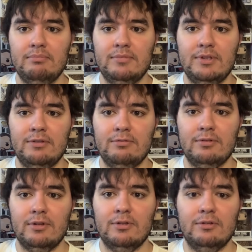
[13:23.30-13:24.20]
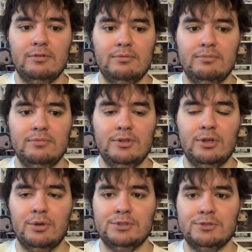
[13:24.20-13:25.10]
if all
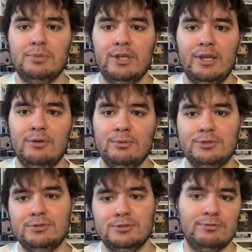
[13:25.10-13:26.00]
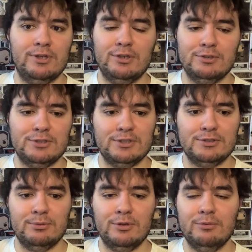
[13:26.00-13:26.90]
goes as planned, which there's a very good chance
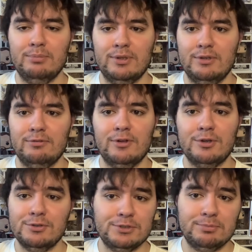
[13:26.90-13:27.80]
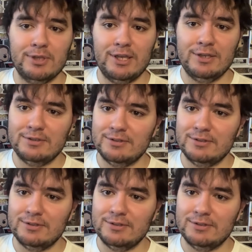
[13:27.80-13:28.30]
it won't, but if all goes as planned,